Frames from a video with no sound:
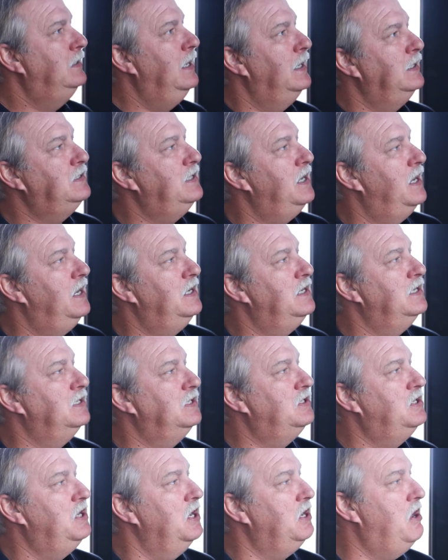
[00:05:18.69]
This
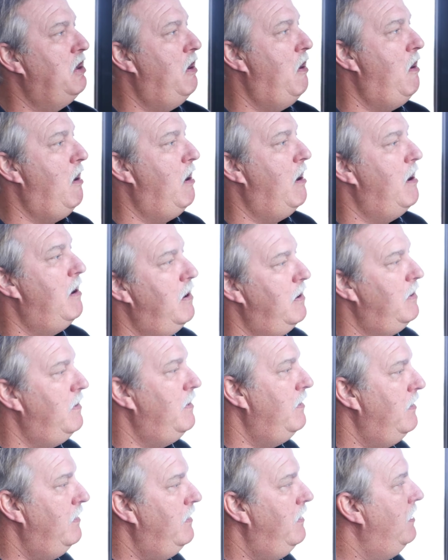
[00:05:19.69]
is the car
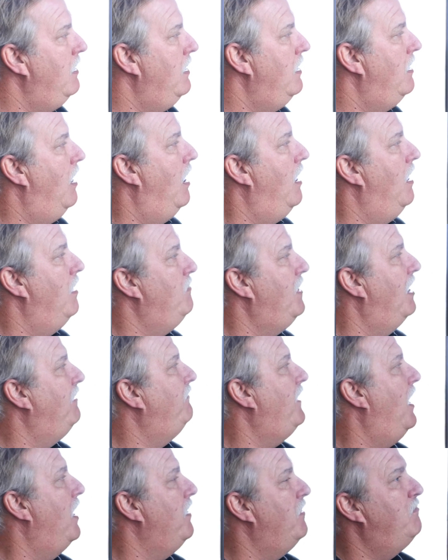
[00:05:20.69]
my
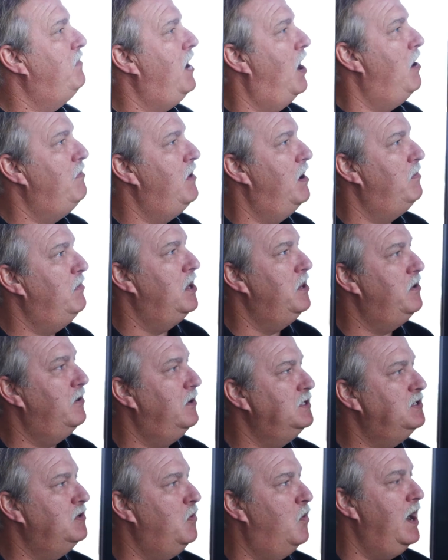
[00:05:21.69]
father bought my mother
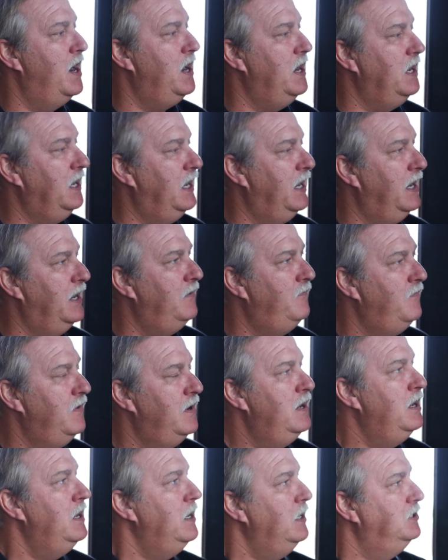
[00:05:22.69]
as a wedding gift.
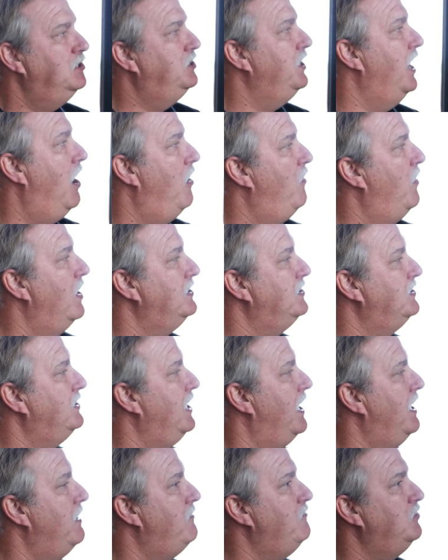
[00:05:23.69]
She always
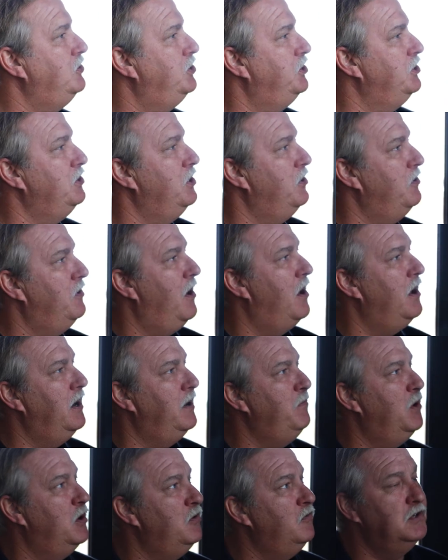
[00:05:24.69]
said she knew the
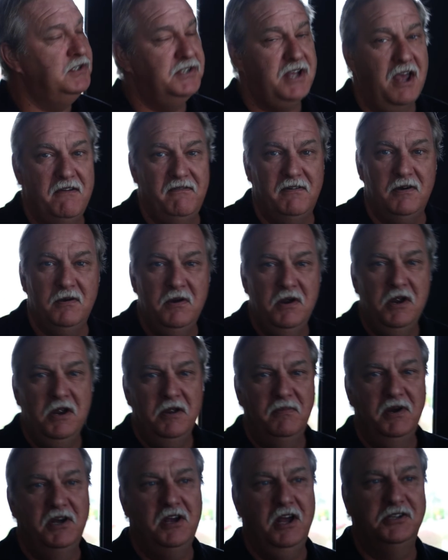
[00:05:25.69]
honeymoon was over
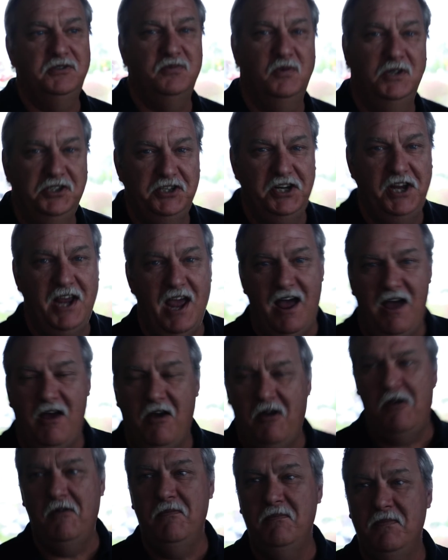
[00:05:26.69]
because when she got
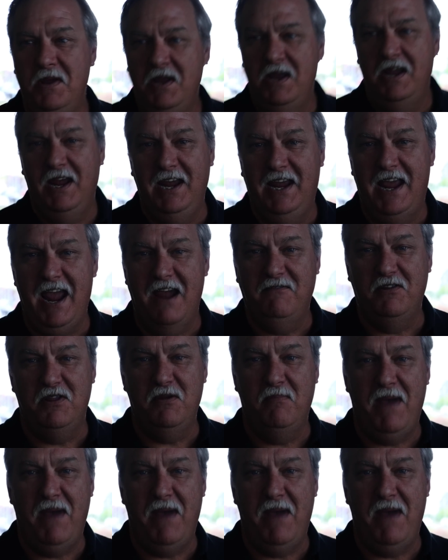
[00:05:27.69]
home, he gave her the